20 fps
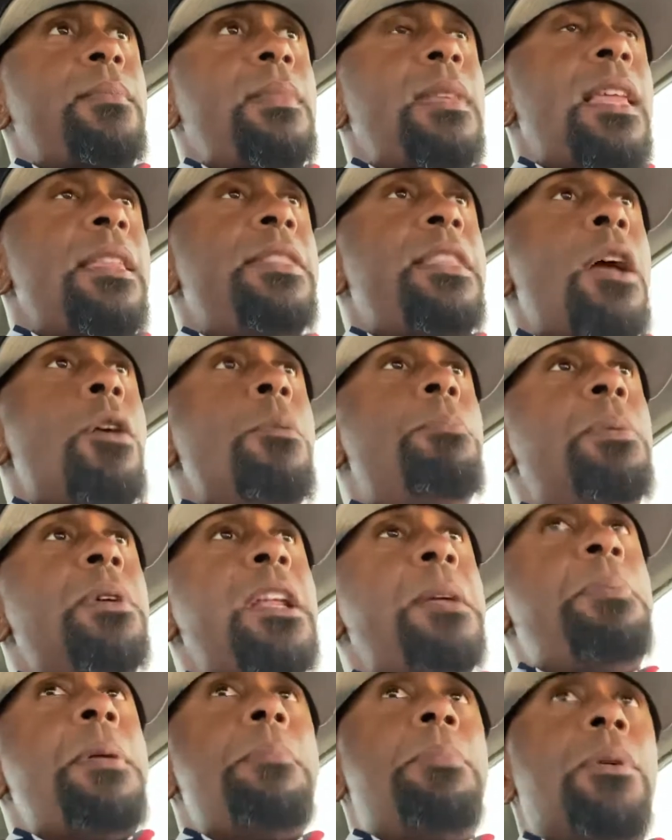They were
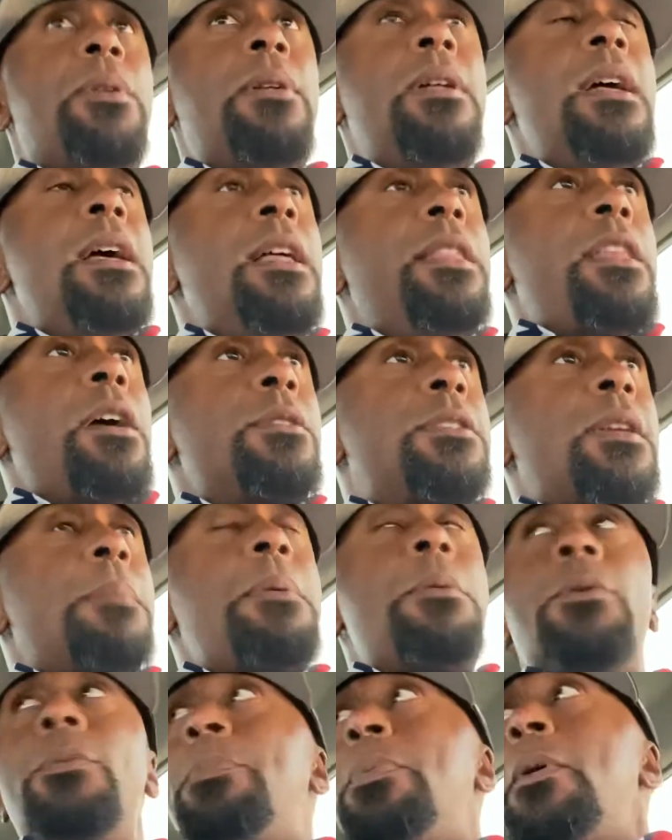Bernie people. There were some
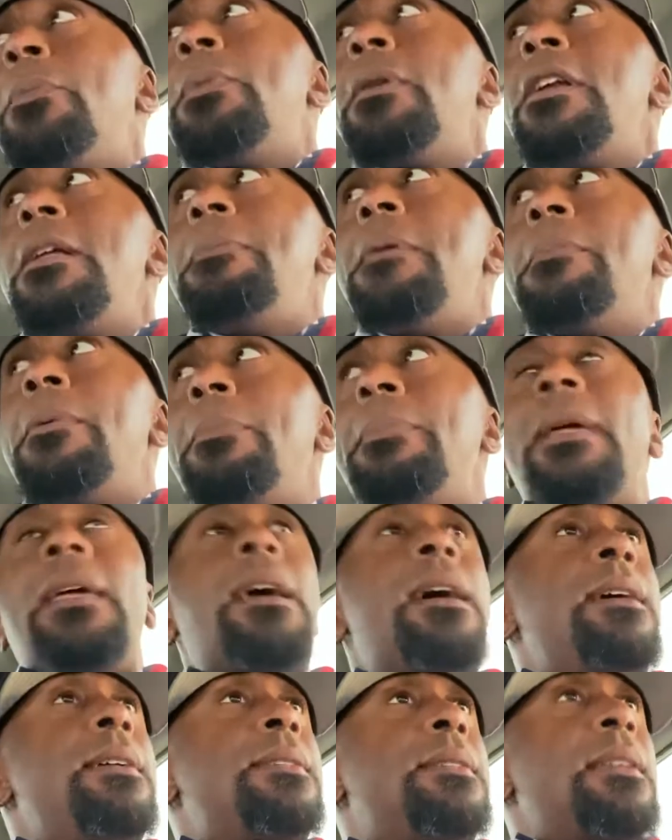people who were Bernie people
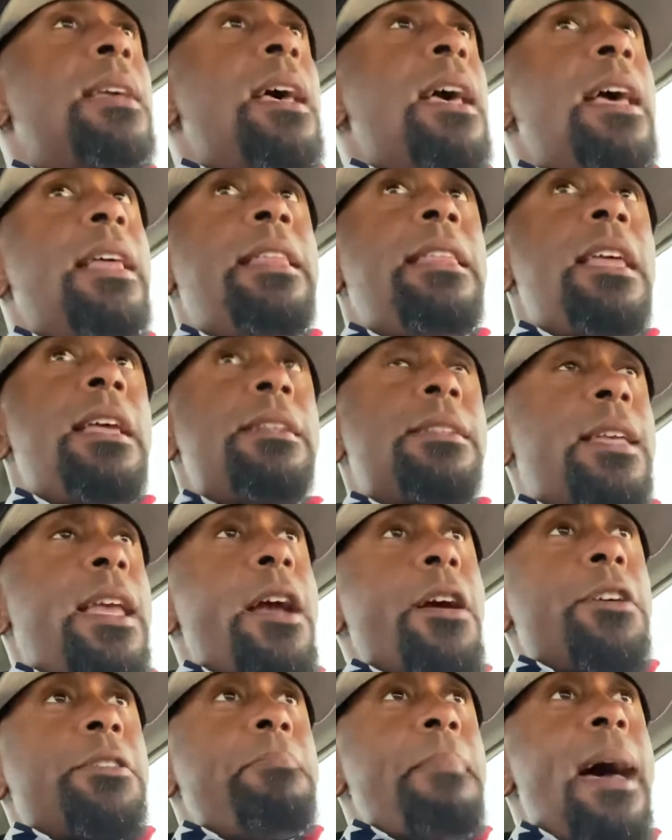because he's
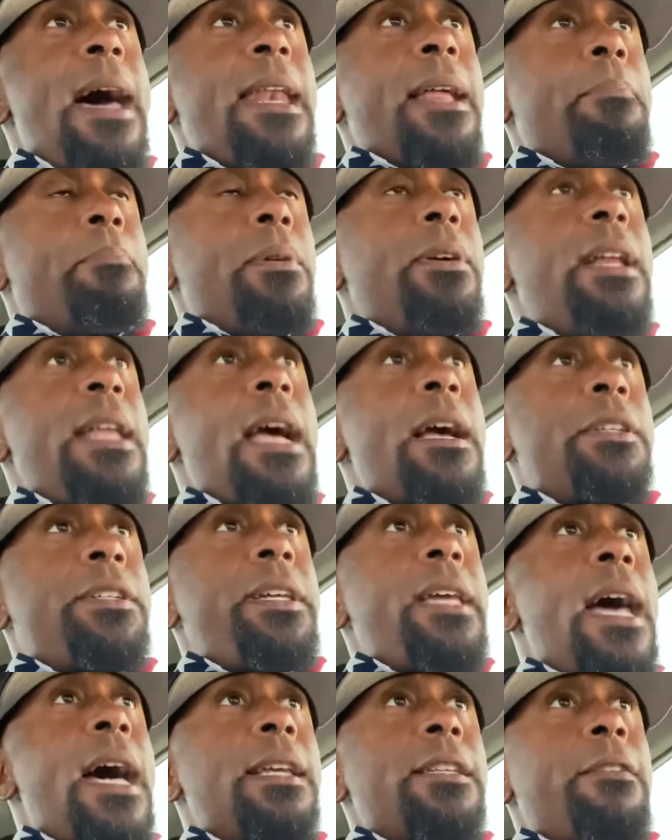charismatic. Bernie
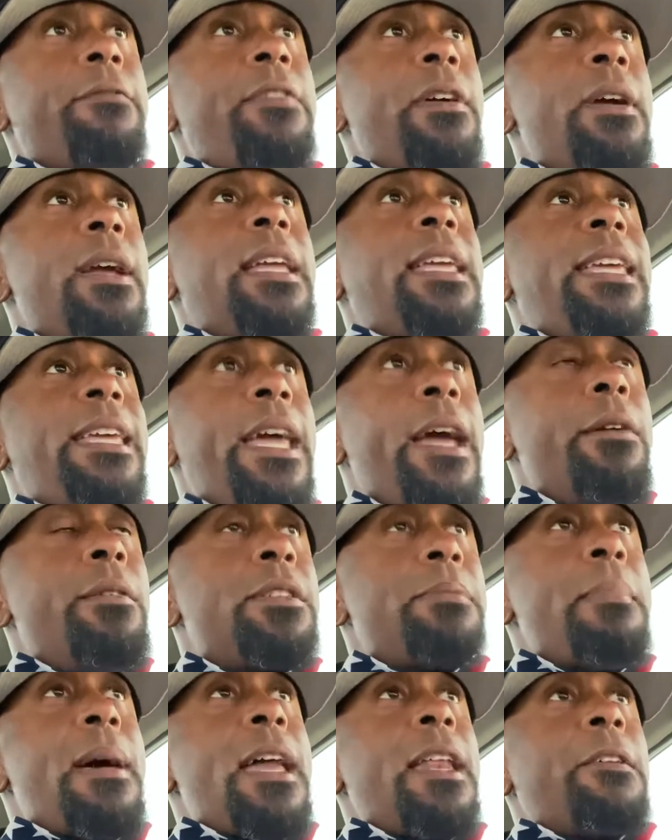actually has a very
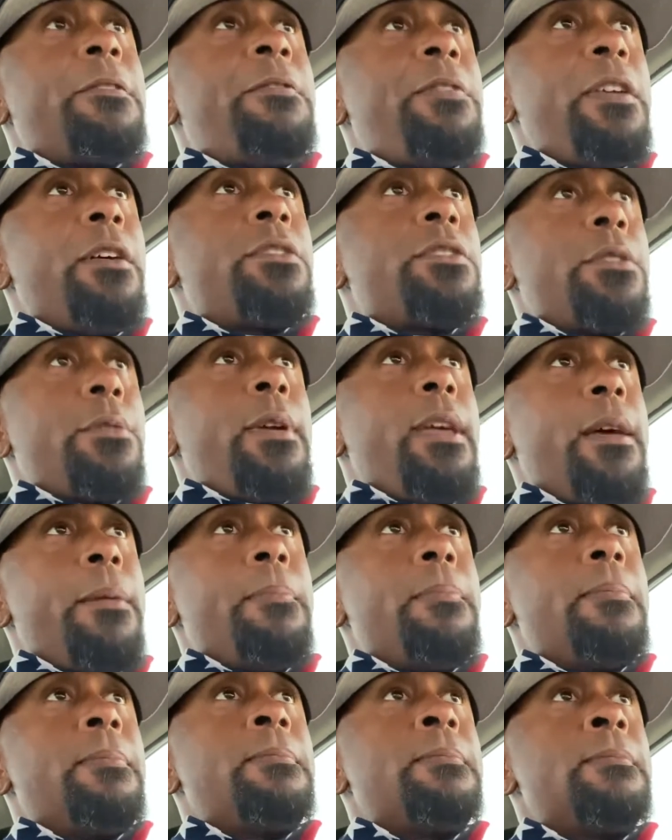charismatic feel to him.
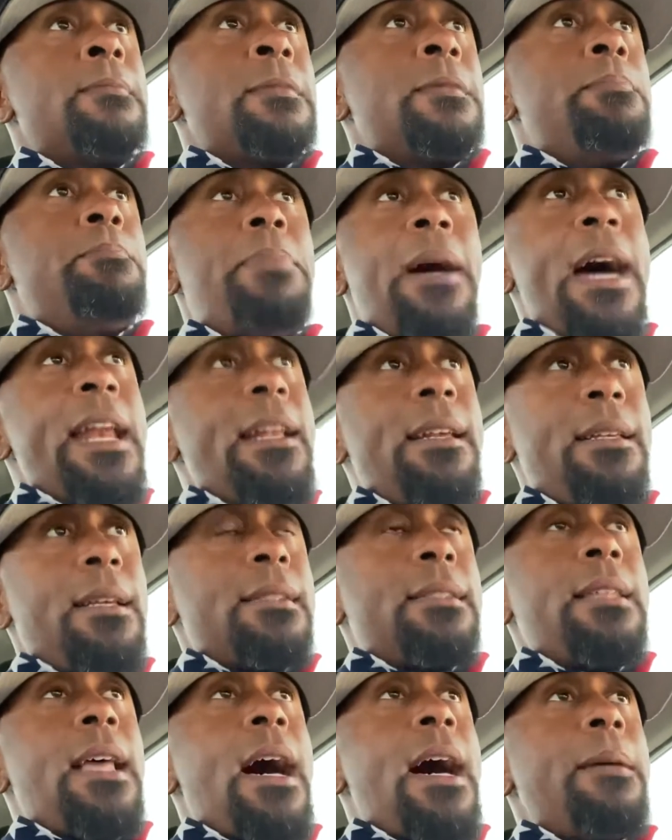Biden
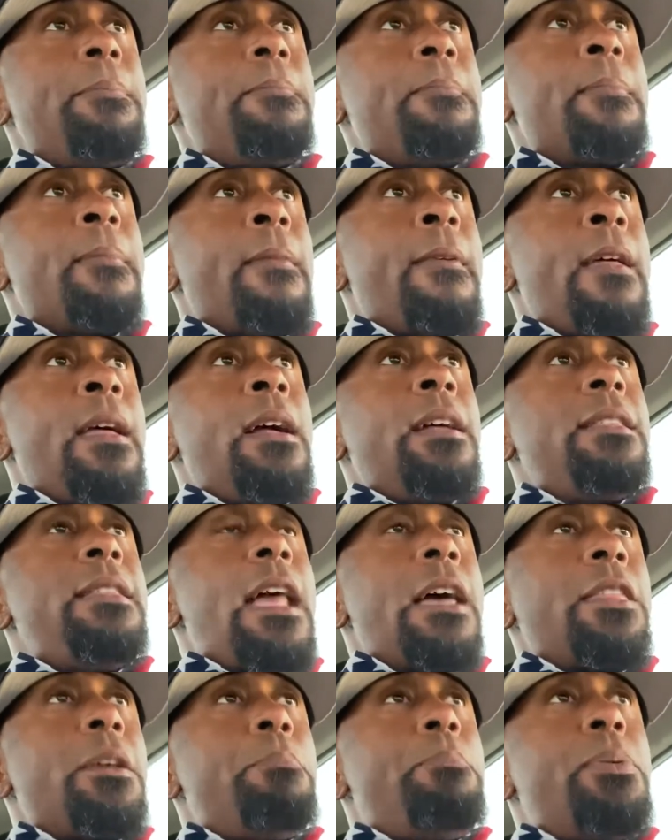does not.
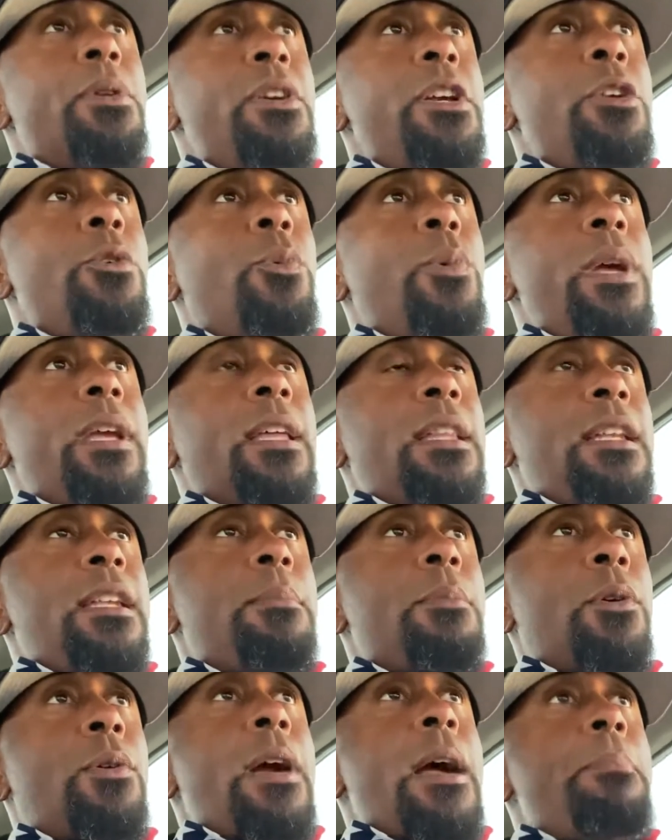Now, the Bernie wing of the
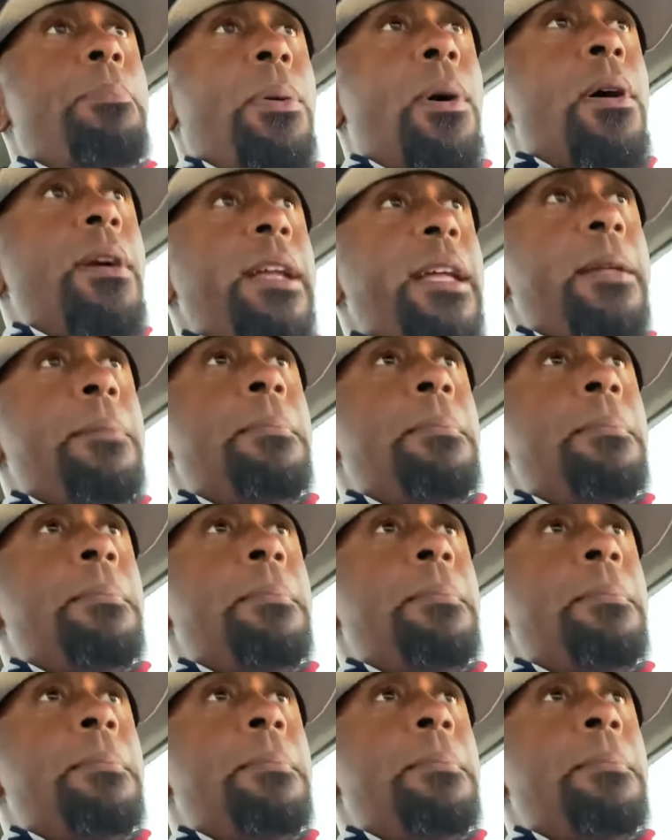Democrat Party,